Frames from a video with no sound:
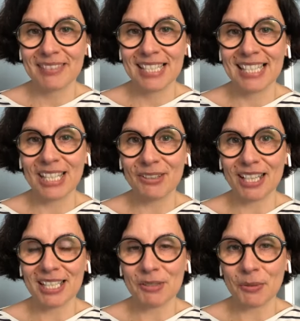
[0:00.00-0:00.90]
See you
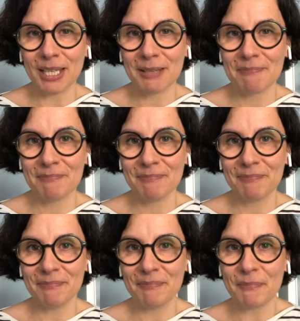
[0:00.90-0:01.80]
next week.
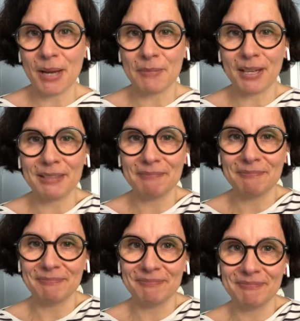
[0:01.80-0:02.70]

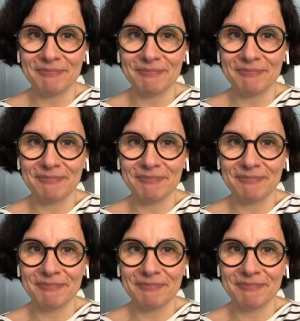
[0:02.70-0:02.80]
Bye-bye.